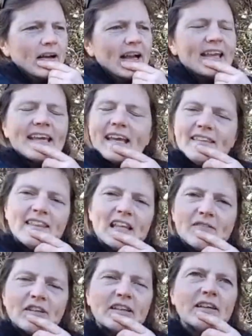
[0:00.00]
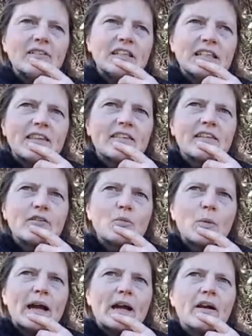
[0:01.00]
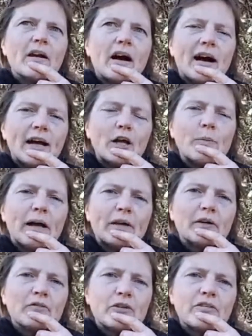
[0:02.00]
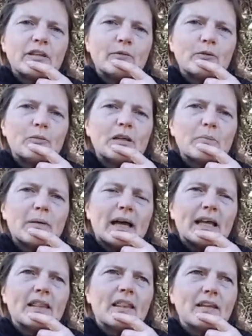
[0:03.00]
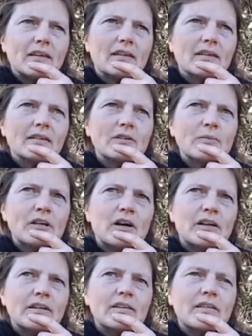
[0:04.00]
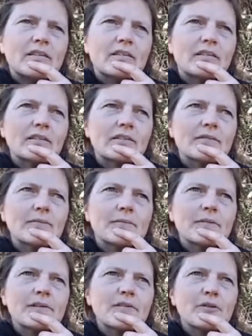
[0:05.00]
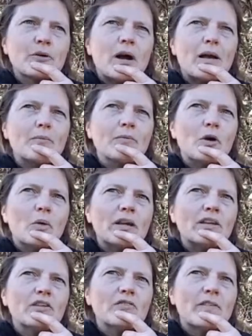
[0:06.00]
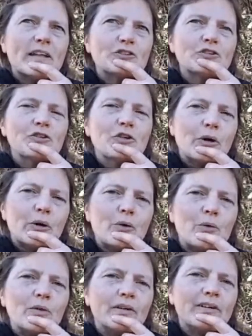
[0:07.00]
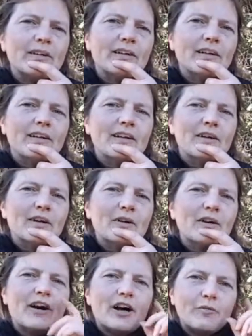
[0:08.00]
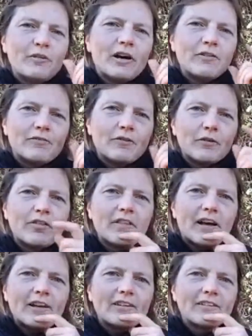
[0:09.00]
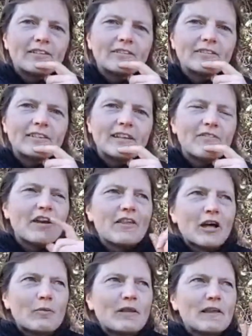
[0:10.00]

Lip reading: I can't think of an instance where high biodiversity would be a bad thing, to be honest. So I'm going to venture no on first thought. If I thought about